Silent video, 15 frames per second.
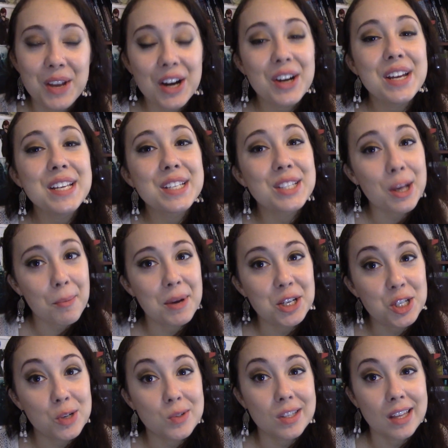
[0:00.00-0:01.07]
There is some
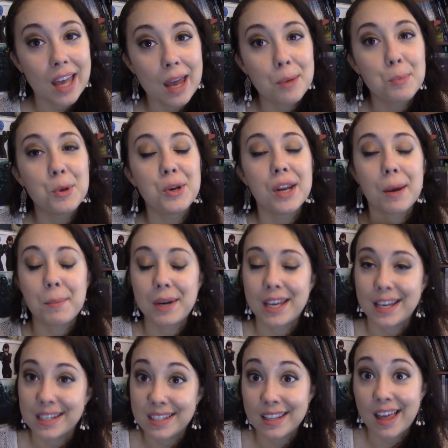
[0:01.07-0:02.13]
issues in the gay community, I'm going to
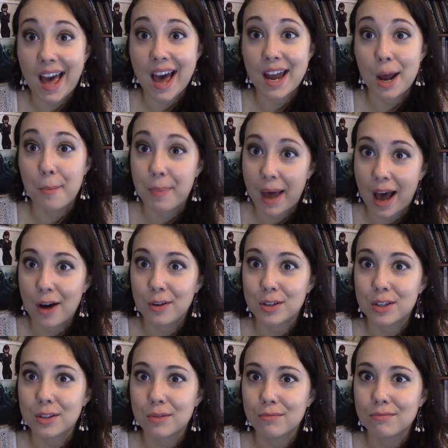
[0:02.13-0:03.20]
get to that,
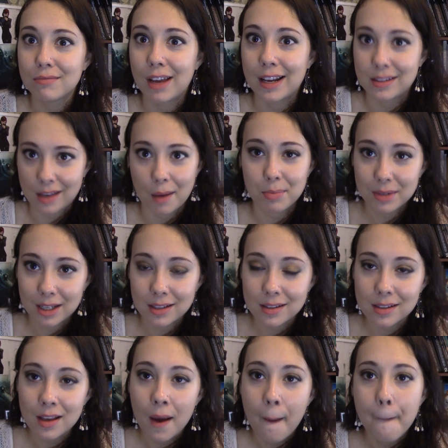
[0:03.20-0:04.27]
about
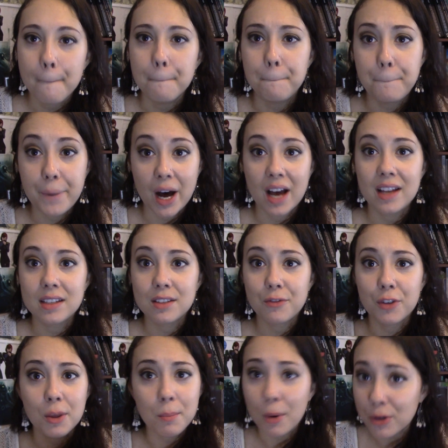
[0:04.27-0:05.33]
acceptance, but
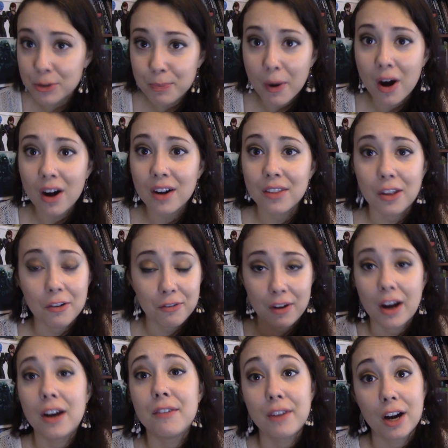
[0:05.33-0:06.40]
for the most part they're
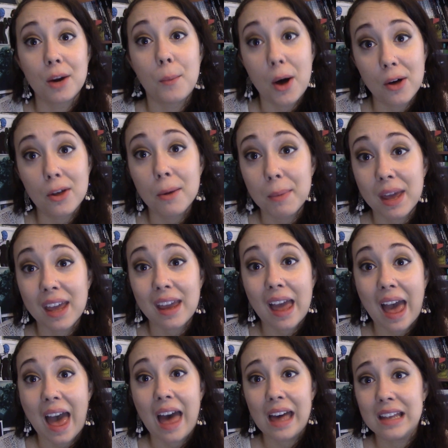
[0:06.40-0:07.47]
very, very welcoming,
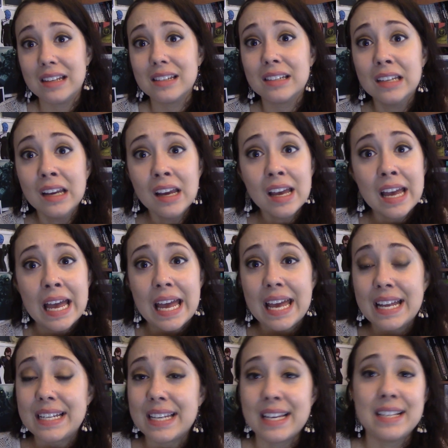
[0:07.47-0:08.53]
and
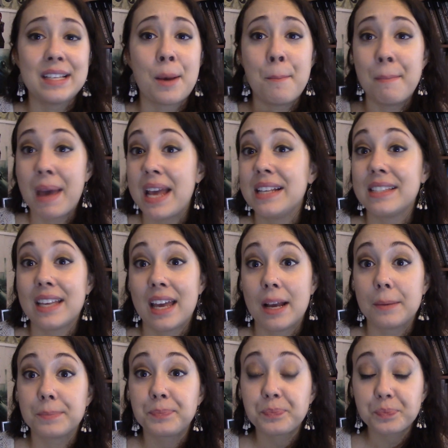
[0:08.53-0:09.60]
it is
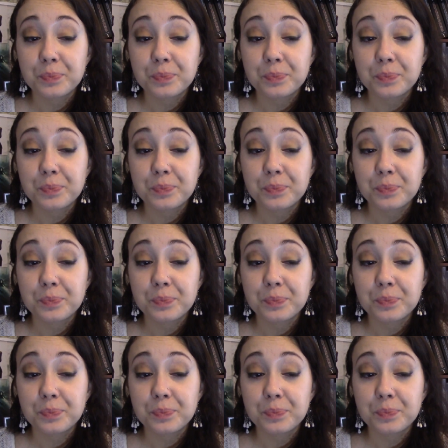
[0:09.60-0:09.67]
amazing.